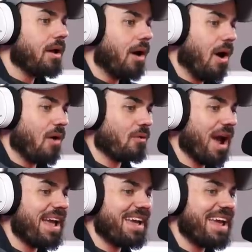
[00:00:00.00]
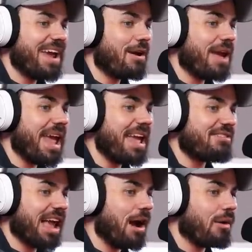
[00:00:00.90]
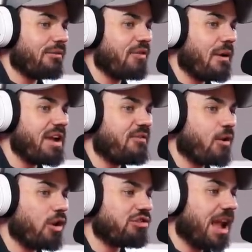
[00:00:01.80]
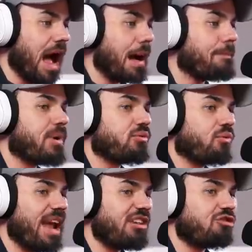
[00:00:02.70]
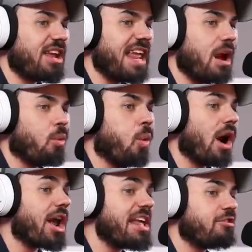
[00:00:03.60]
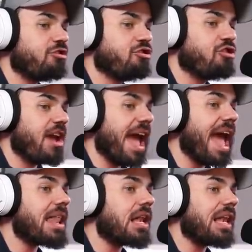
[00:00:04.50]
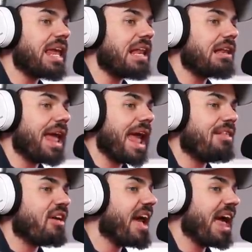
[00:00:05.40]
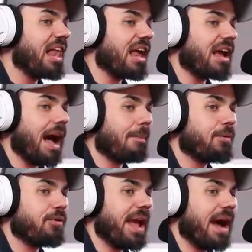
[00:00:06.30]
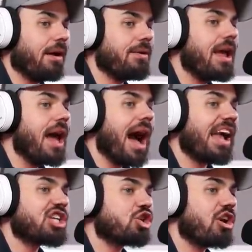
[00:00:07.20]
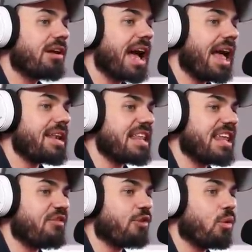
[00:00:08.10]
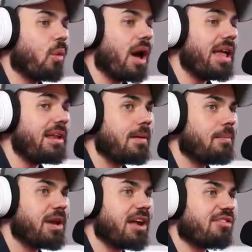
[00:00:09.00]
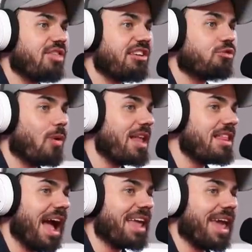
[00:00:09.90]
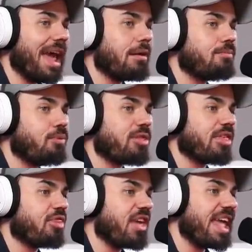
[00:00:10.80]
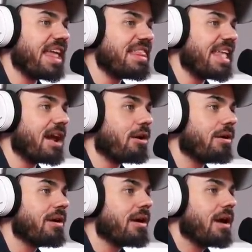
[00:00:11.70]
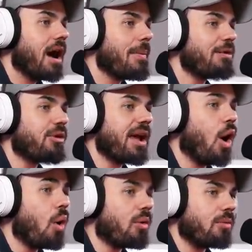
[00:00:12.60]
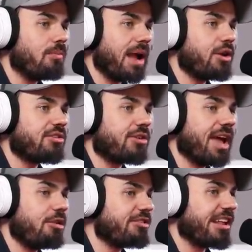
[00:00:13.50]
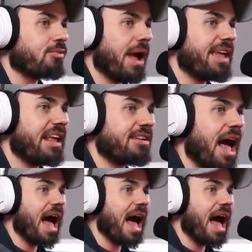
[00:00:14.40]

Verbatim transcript: All right, here is our very first operation here. We're going to gently land the helicopter down. I should have gotten a different one because this one, I can't put the thing in there. Uh, that's okay. Oh, my goodness. Okay, it looks like spy cakes.